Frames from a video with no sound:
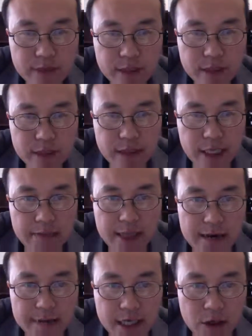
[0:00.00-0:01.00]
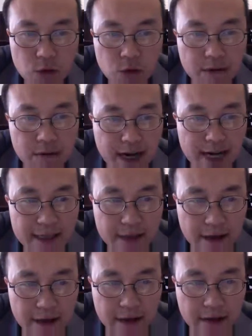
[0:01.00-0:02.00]
sometimes I couldn't find
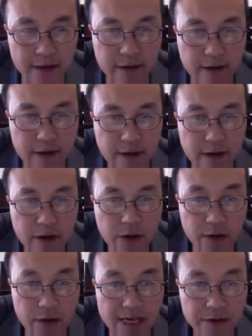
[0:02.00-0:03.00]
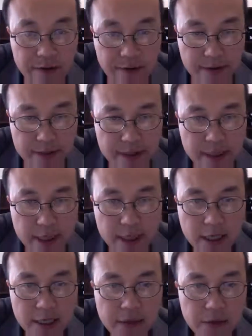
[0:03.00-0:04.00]
the right words
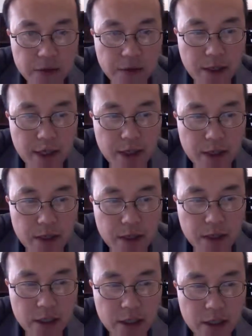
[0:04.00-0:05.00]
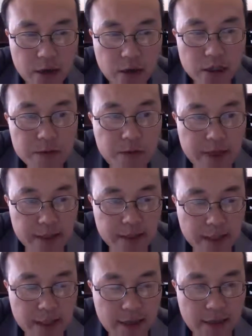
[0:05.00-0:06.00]
to express
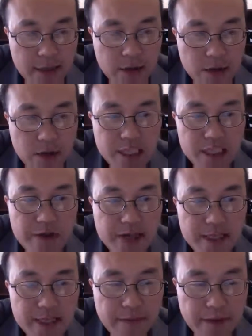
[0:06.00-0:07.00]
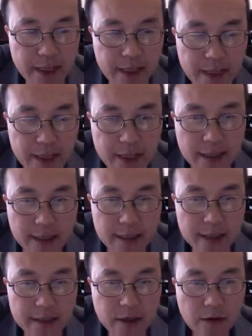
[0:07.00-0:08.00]
or to explain something.
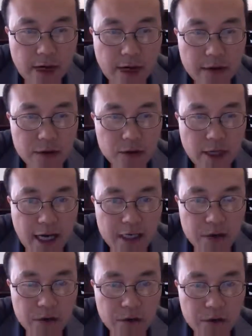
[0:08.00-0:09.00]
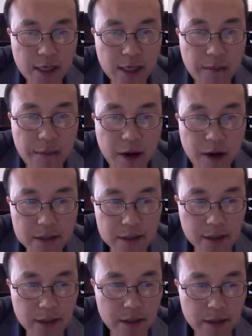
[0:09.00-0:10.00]
So I usually had to pause
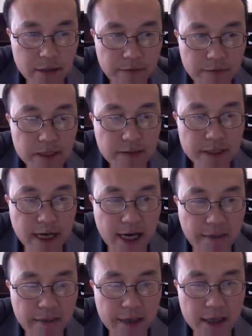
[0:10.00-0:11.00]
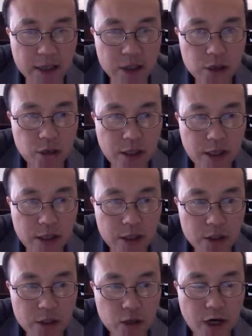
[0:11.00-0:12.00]
for some time, try
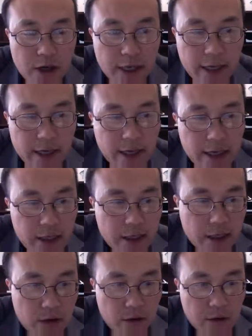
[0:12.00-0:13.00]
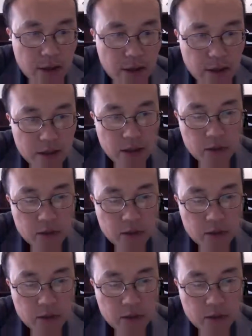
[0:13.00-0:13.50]
and struggling and to